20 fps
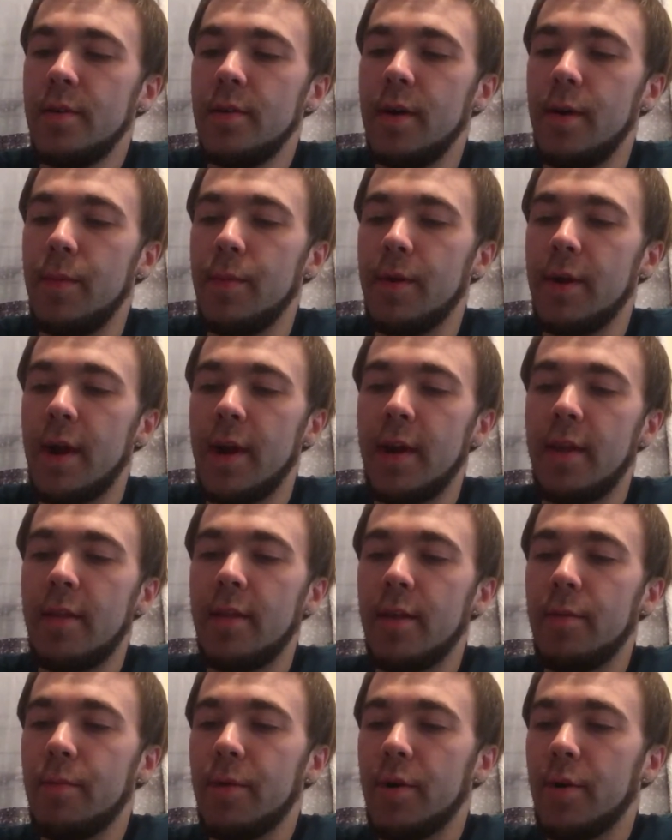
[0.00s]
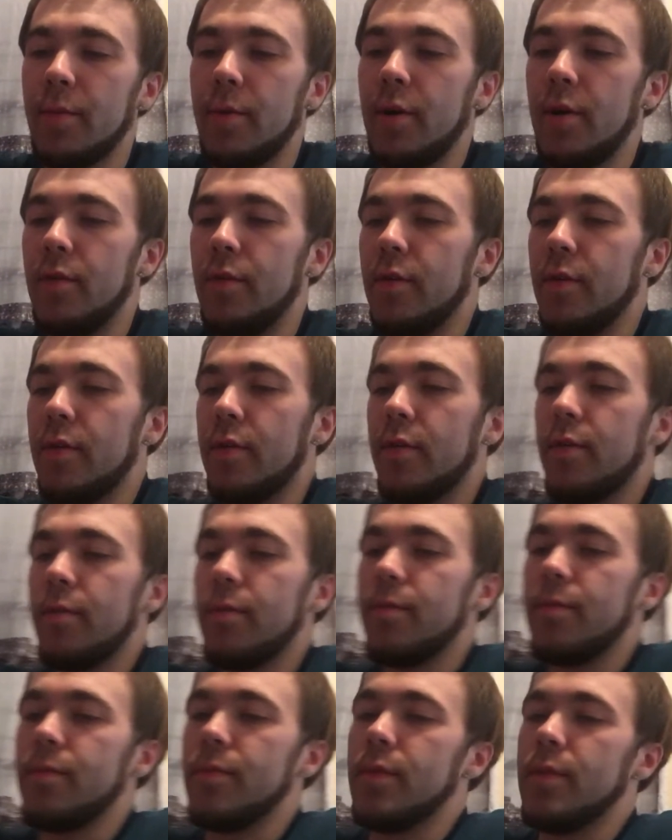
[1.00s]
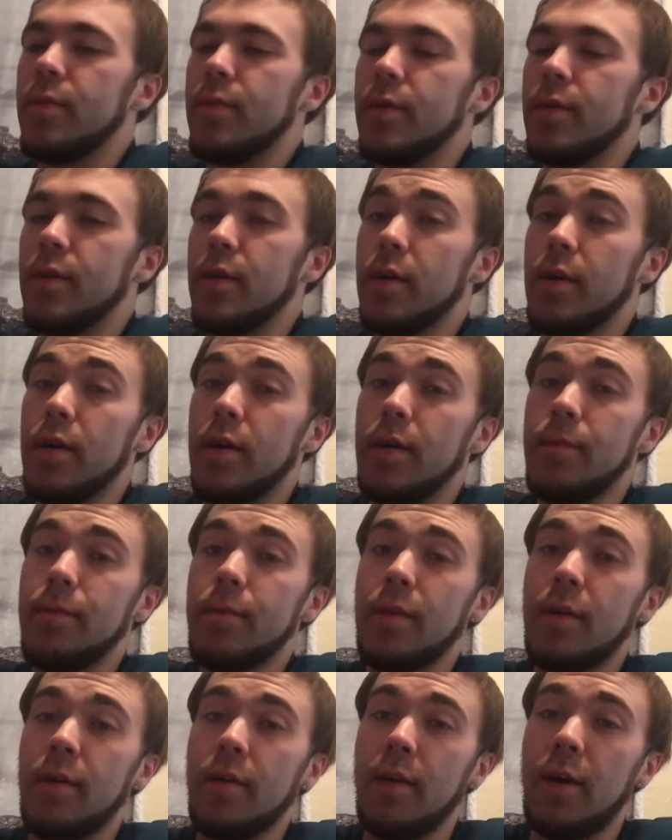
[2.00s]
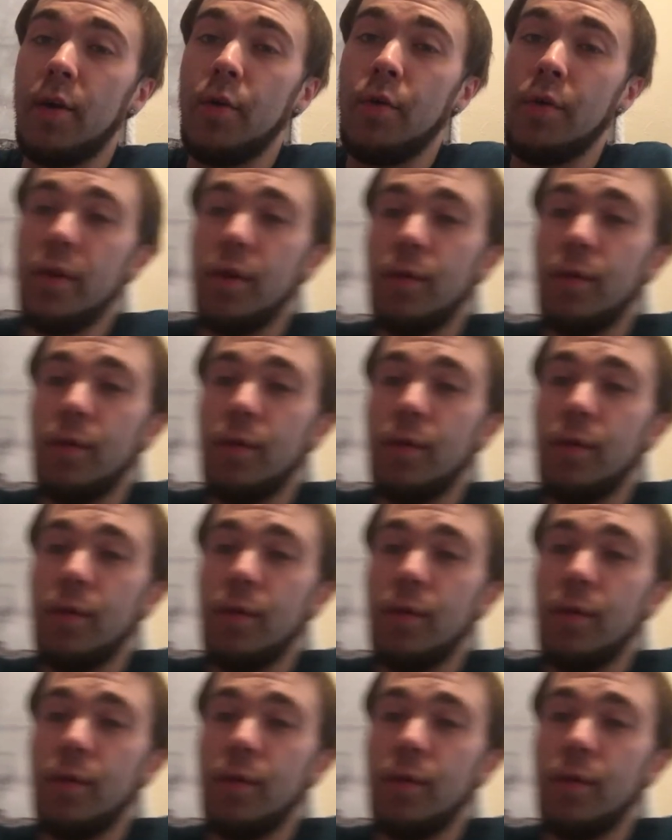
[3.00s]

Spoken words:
I mean, I didn't see a bigger bottle of this. Because I always,